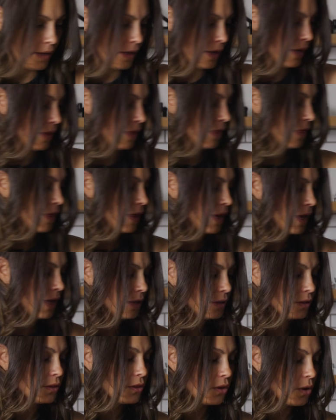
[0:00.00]
And
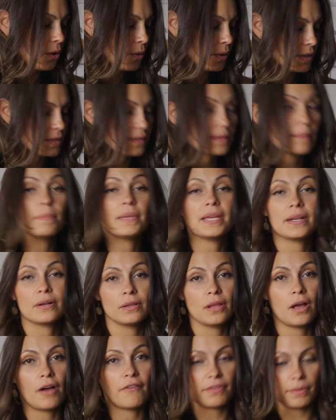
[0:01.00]
then towards the
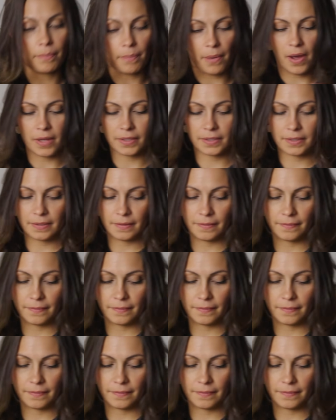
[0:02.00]
middle of the pot.